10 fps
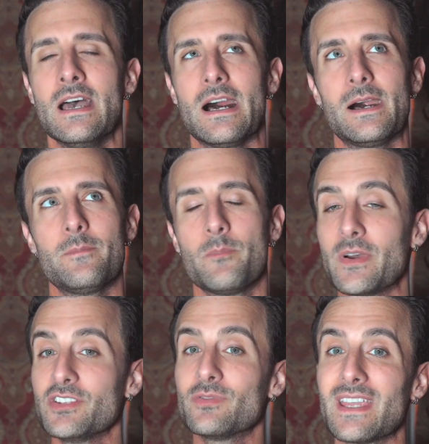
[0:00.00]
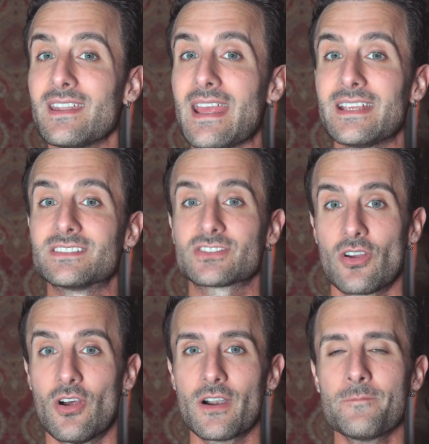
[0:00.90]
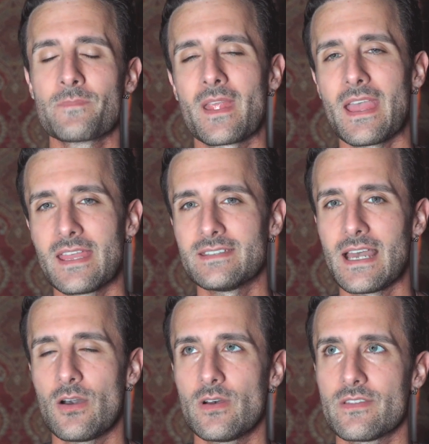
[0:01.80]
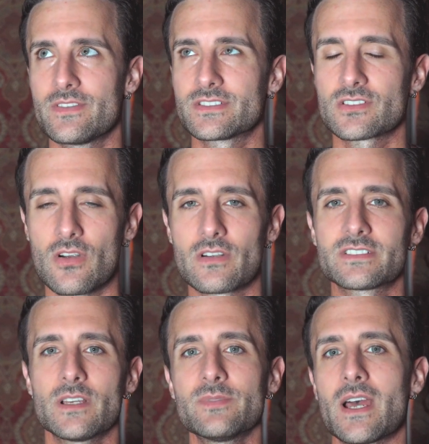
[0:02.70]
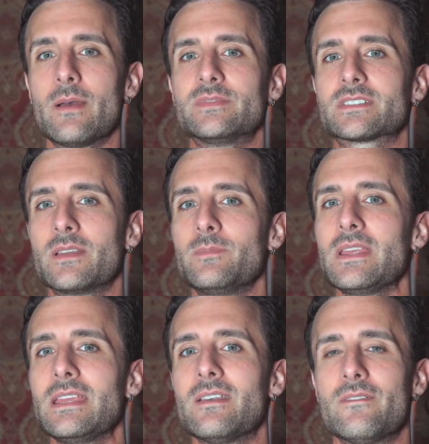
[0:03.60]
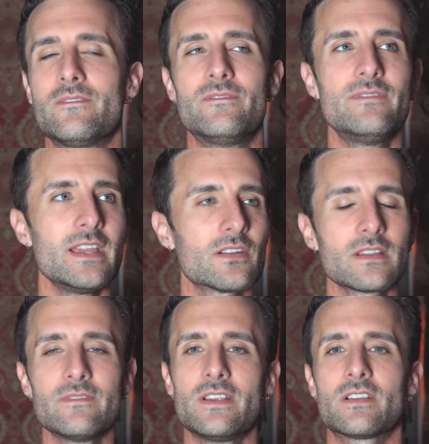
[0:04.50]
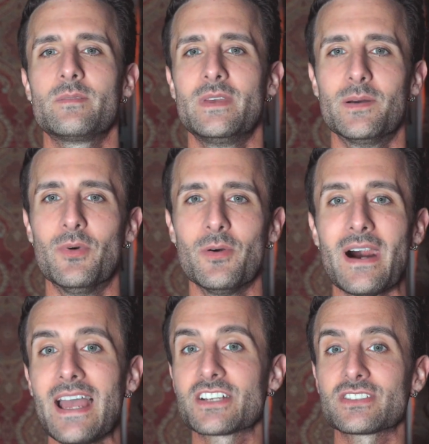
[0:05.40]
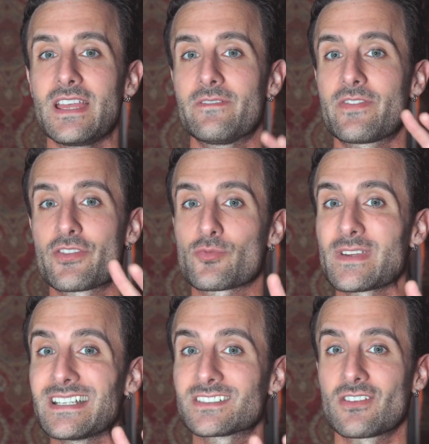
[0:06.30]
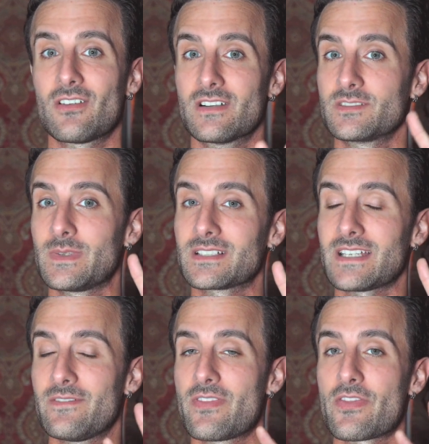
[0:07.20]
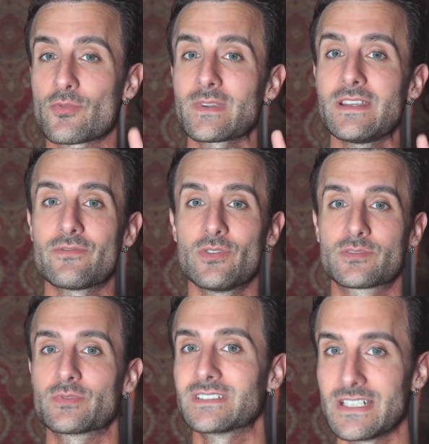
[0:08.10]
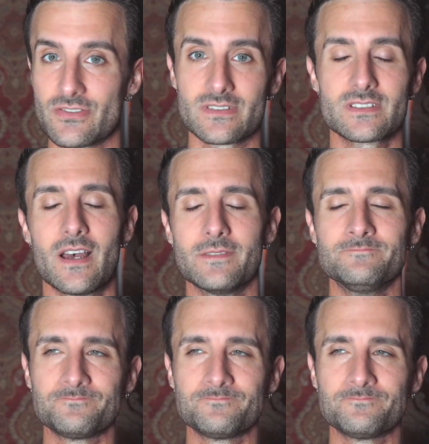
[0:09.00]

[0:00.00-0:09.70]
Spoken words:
But you get a scar. And now the scar sometimes can be very, very minimal. I actually have 3 scars because I have 3 of those procedures done.